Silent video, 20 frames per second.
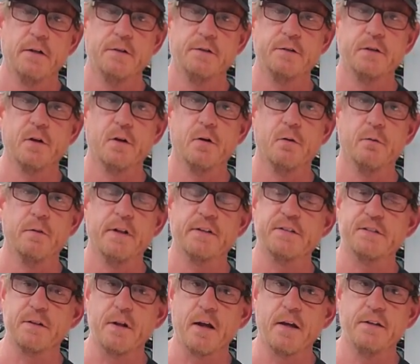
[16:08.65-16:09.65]
So
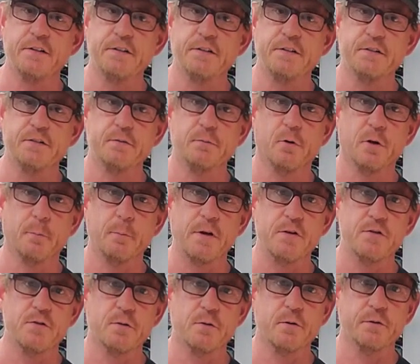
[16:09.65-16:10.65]
that's nice. Want to
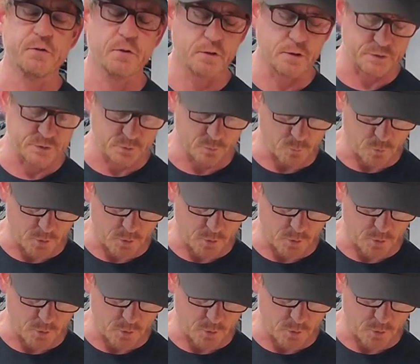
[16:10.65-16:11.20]
make sure those circuits are